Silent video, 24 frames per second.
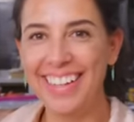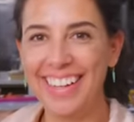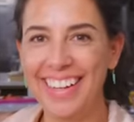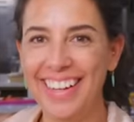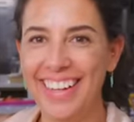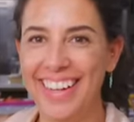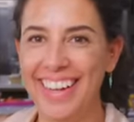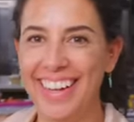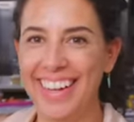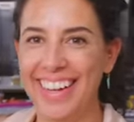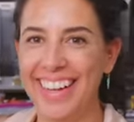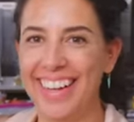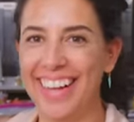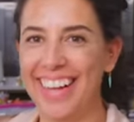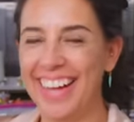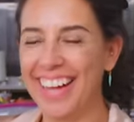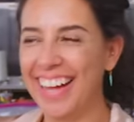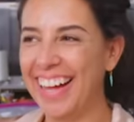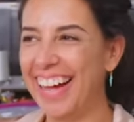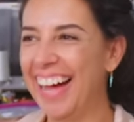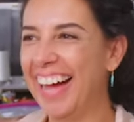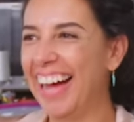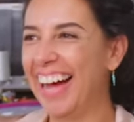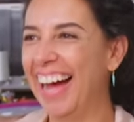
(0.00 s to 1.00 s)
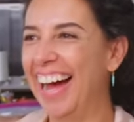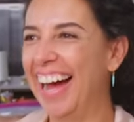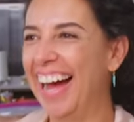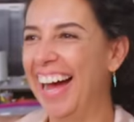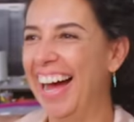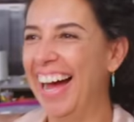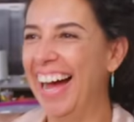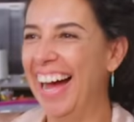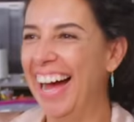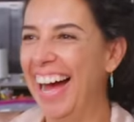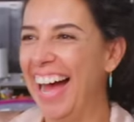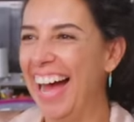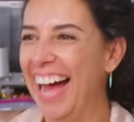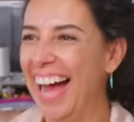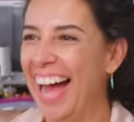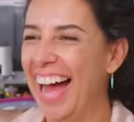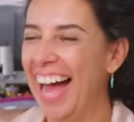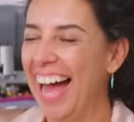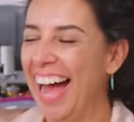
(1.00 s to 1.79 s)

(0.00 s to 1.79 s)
Nothing is said.